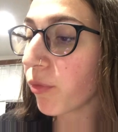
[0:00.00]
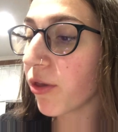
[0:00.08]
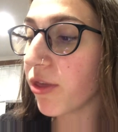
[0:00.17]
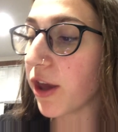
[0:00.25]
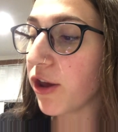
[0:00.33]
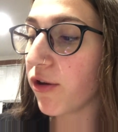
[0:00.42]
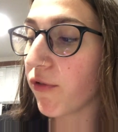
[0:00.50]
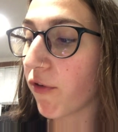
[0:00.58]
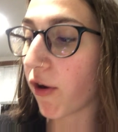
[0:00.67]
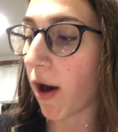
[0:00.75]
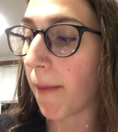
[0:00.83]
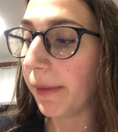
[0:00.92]
Thank you
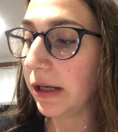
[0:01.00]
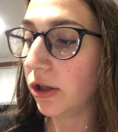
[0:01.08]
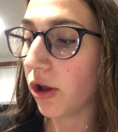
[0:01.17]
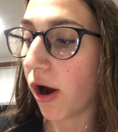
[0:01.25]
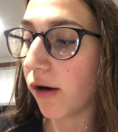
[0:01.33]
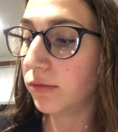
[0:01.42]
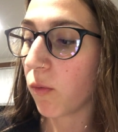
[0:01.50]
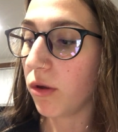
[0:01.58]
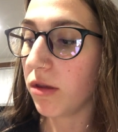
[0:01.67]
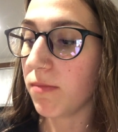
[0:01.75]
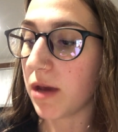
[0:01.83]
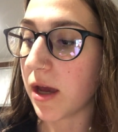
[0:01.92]
for coming along
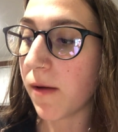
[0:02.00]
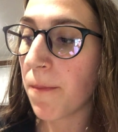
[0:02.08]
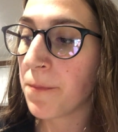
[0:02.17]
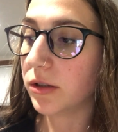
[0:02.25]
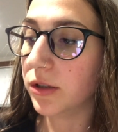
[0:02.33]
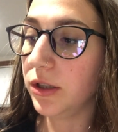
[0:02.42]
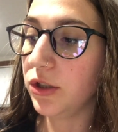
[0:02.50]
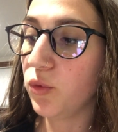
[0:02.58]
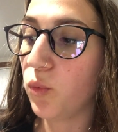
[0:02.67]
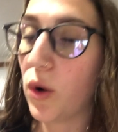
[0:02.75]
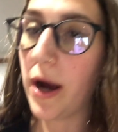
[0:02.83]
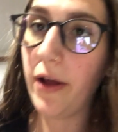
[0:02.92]
with me on this
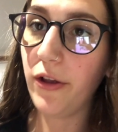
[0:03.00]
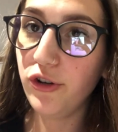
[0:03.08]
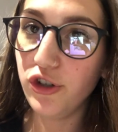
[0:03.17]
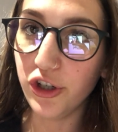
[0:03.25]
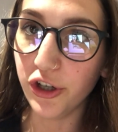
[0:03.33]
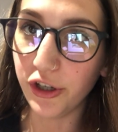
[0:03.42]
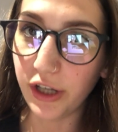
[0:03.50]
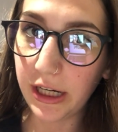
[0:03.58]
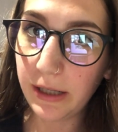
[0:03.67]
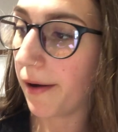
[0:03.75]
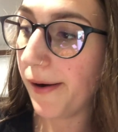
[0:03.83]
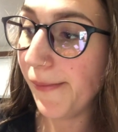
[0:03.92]
wild
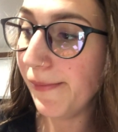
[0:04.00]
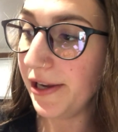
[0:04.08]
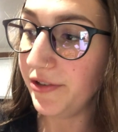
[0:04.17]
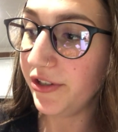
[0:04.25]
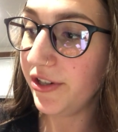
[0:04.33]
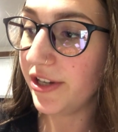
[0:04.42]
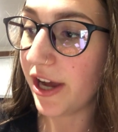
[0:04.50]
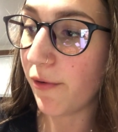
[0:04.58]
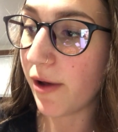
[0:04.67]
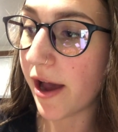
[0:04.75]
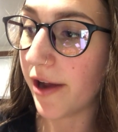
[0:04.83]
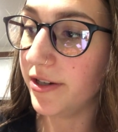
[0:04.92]
journey. Amazing day
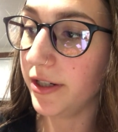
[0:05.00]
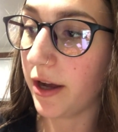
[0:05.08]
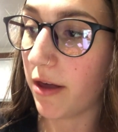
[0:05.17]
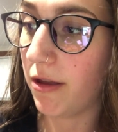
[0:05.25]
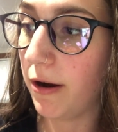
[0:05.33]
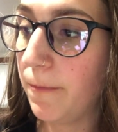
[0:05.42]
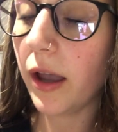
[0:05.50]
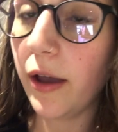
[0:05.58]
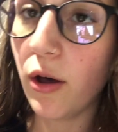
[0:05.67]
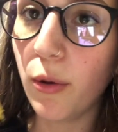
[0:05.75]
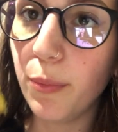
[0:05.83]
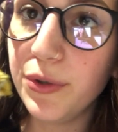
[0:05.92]
we had together. I
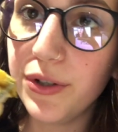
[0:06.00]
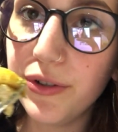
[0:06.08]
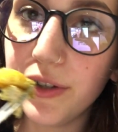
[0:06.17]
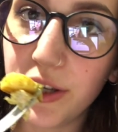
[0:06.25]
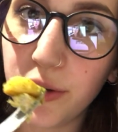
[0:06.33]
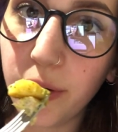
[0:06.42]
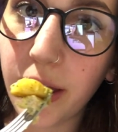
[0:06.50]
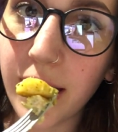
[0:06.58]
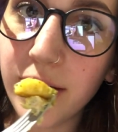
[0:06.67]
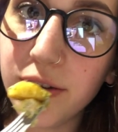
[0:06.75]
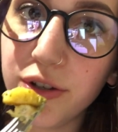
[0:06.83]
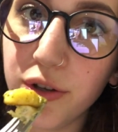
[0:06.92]
hope to see you
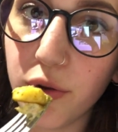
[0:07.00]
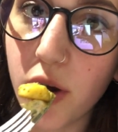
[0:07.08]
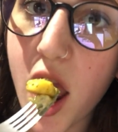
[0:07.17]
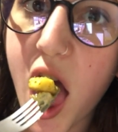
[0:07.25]
again soon.